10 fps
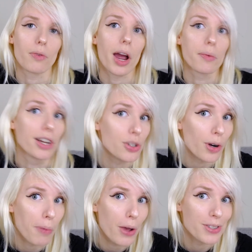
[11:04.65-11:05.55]
right, when do you
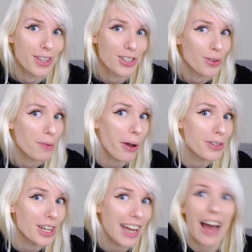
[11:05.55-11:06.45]
want to post this? Do you want to
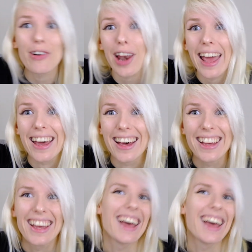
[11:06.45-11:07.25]
post it now or later?